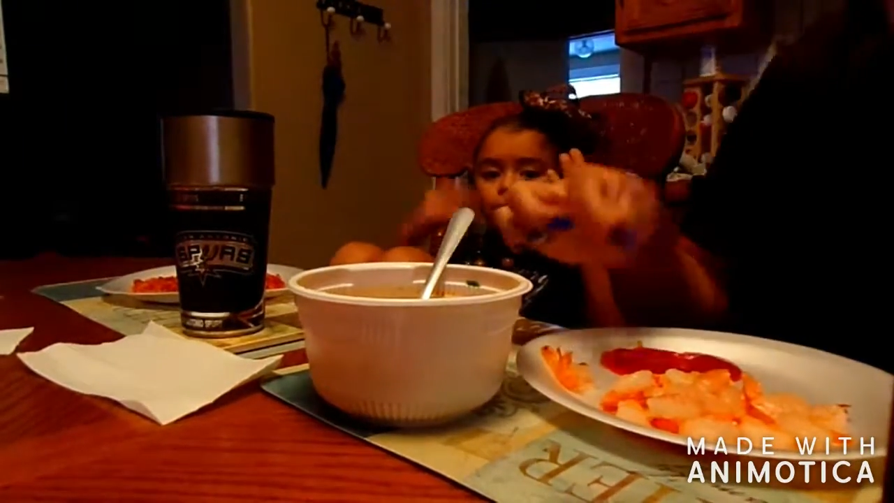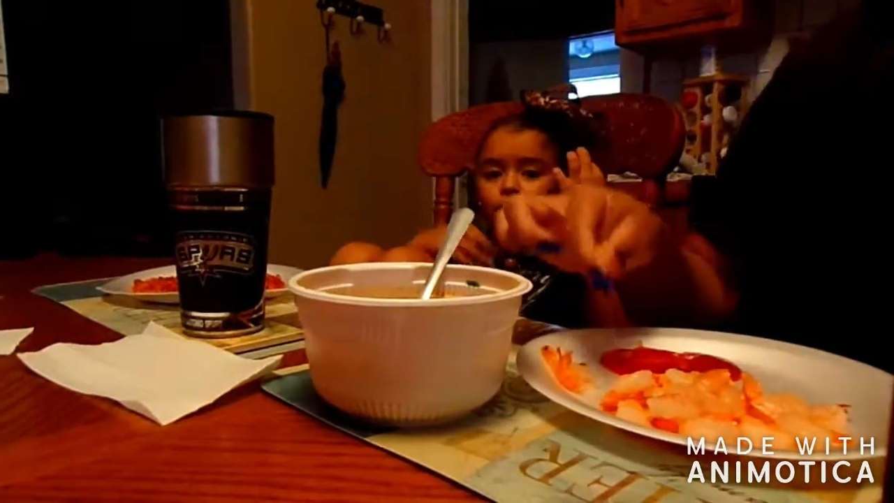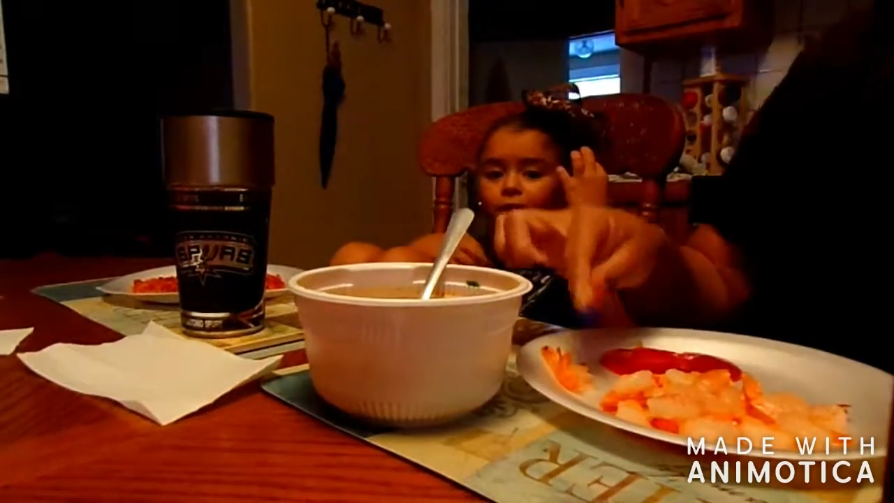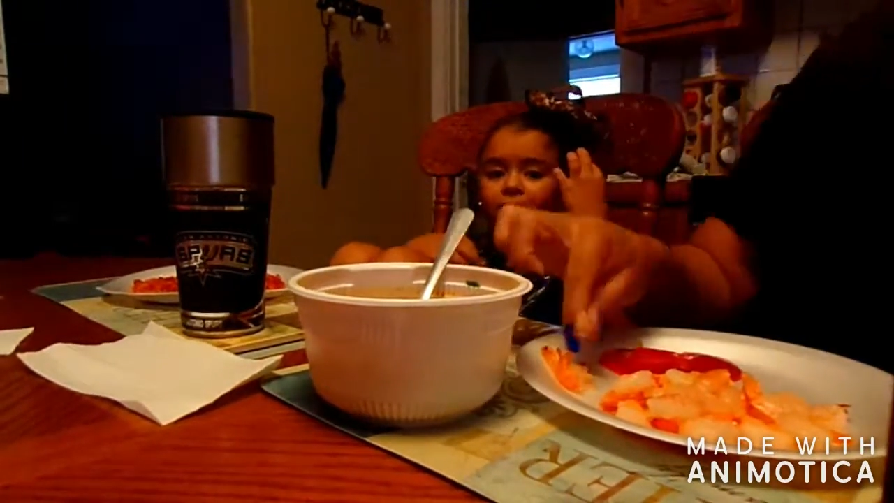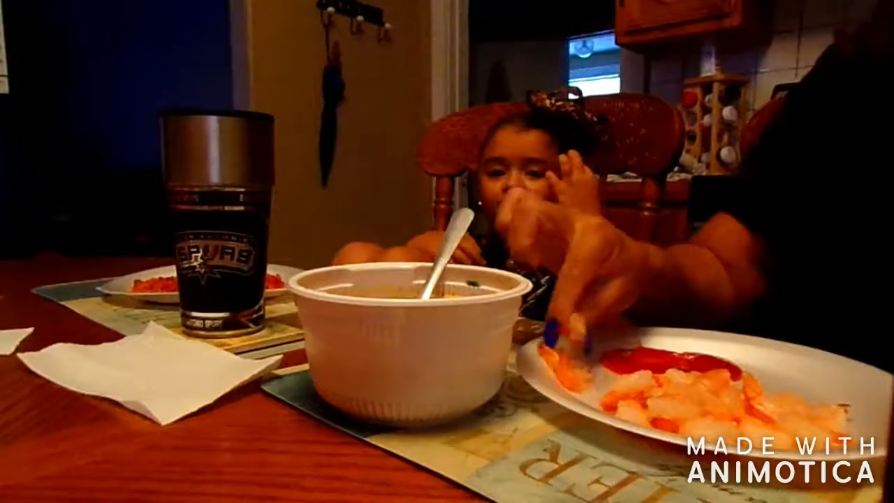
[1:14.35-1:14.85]

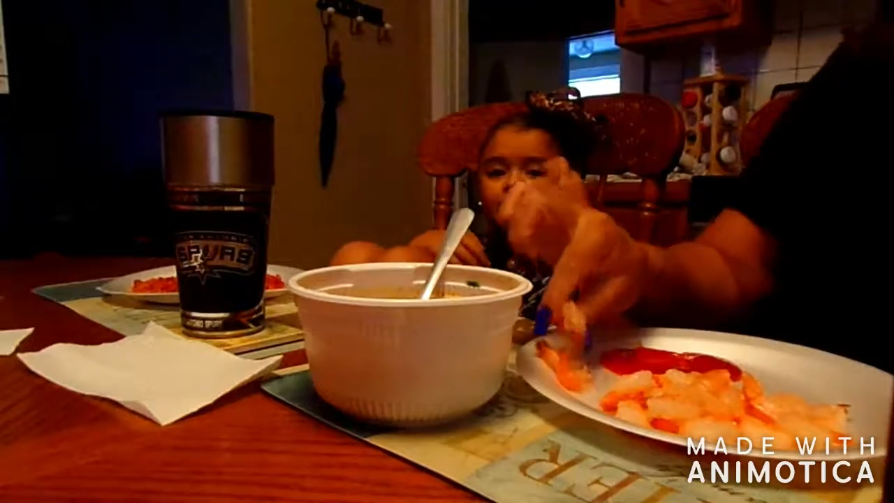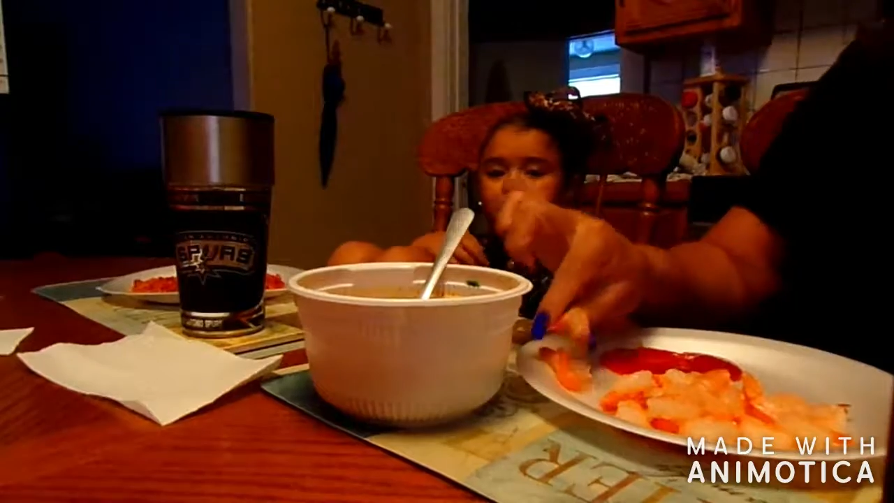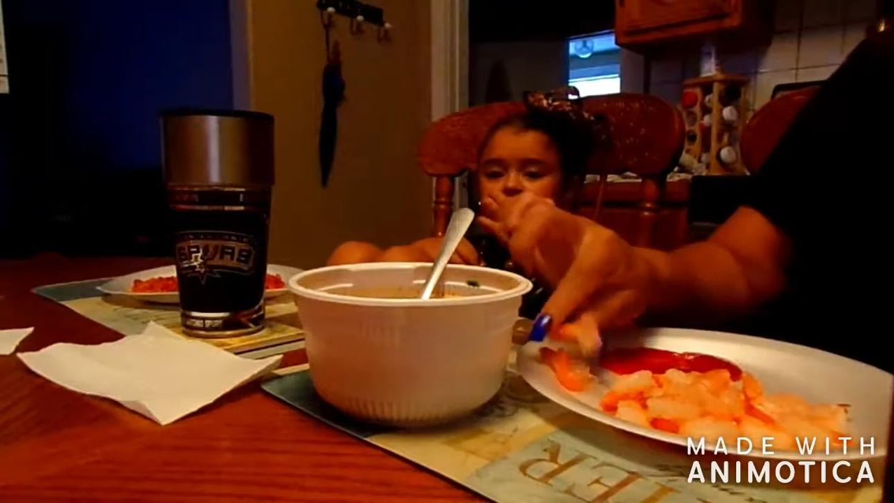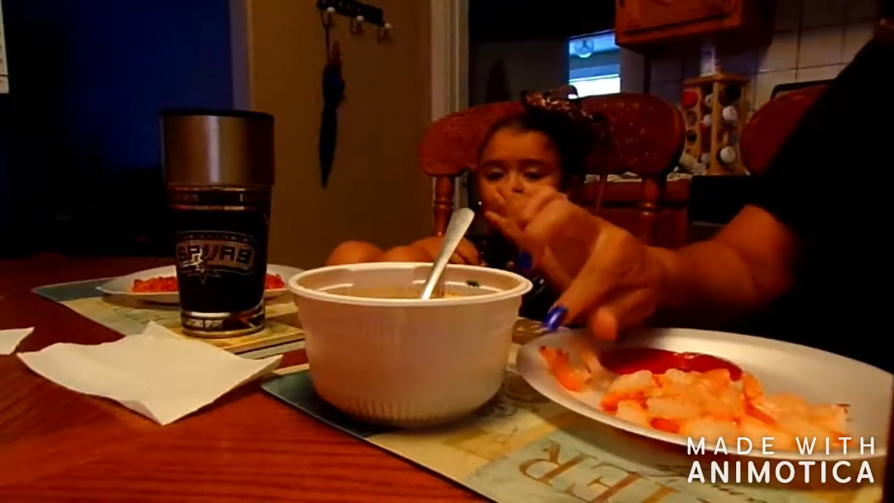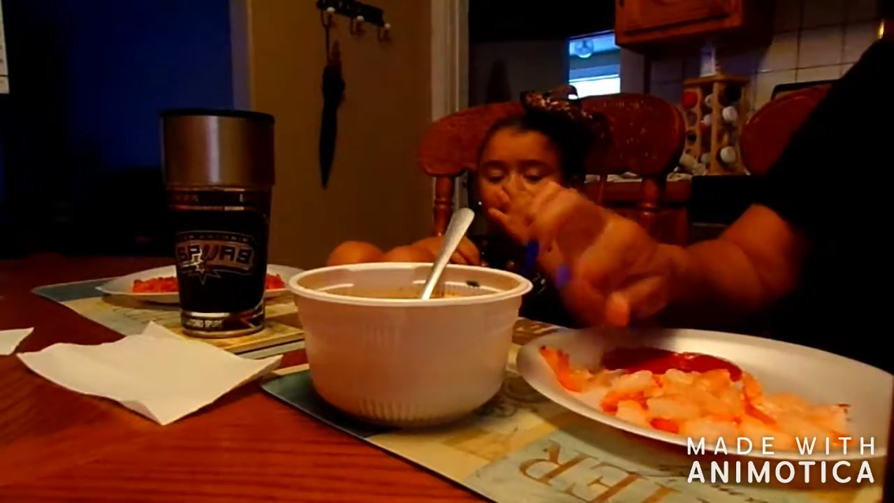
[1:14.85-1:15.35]
real fast
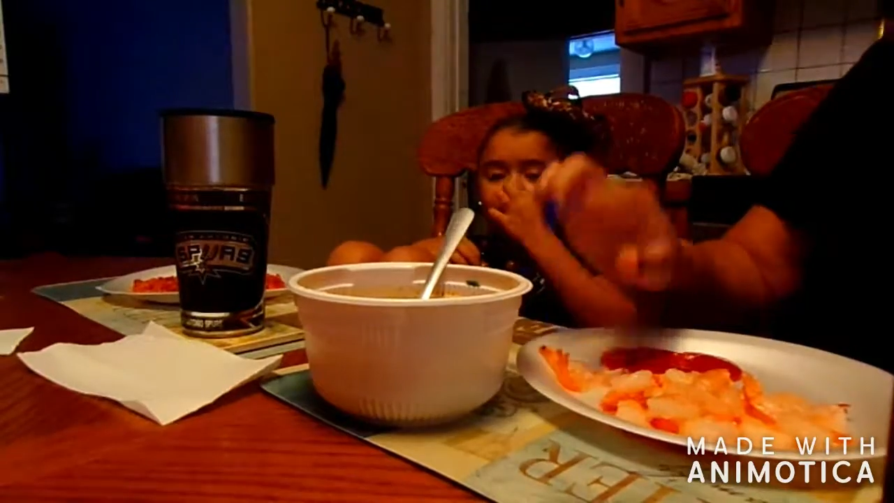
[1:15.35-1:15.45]
and like